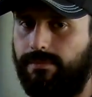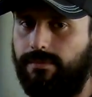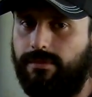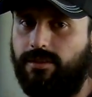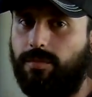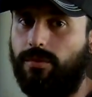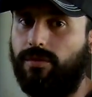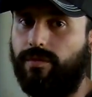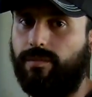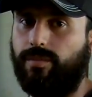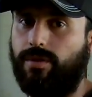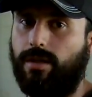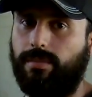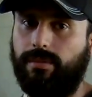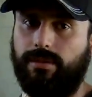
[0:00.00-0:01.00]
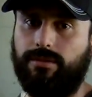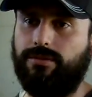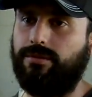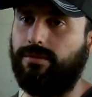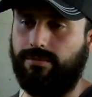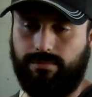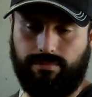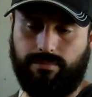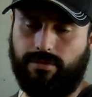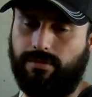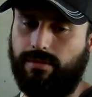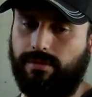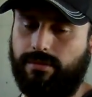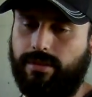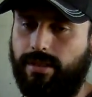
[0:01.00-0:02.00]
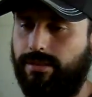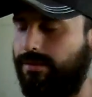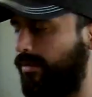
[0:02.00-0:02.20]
Dispose of it properly and throw it in the trash,